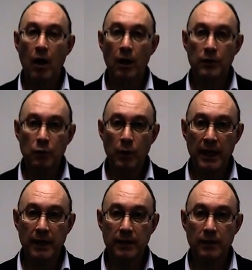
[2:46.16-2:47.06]

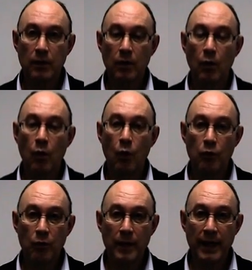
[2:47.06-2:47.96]
underweight,
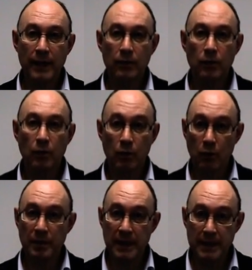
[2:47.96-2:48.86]
overweight or
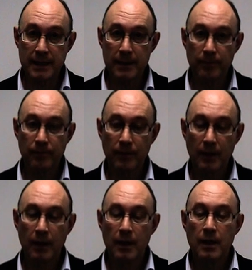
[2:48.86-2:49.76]
obese.
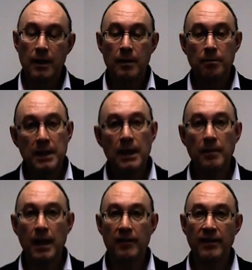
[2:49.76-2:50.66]

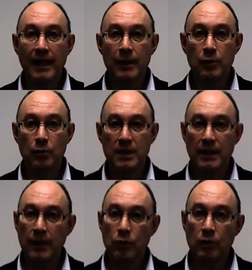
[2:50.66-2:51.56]
BMI values
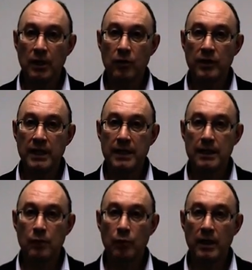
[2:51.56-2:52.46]
tend to
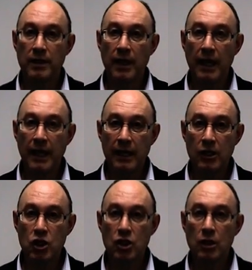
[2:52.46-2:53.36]
increase with
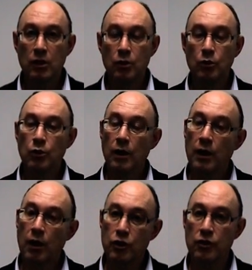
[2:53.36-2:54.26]
age due to a
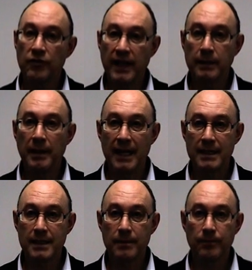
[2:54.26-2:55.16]
larger fat
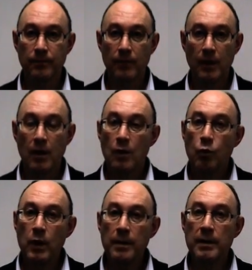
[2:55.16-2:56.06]
mass.
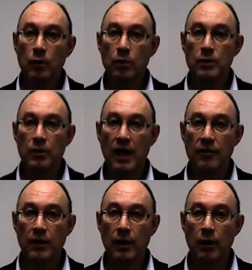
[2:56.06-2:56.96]
Women also
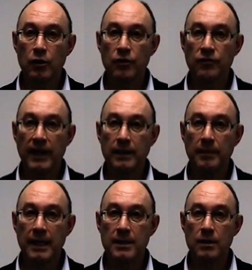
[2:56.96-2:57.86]
have a larger fat
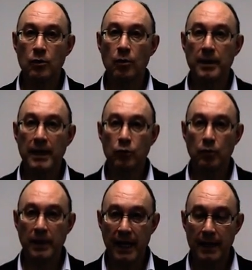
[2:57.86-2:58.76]
mass compared to
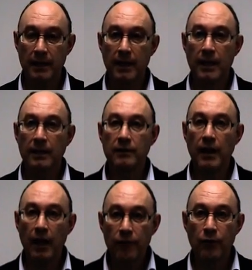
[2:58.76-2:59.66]
men and
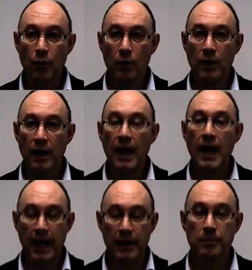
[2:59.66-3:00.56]
therefore a
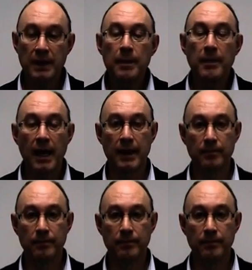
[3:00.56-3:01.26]
higher BMI.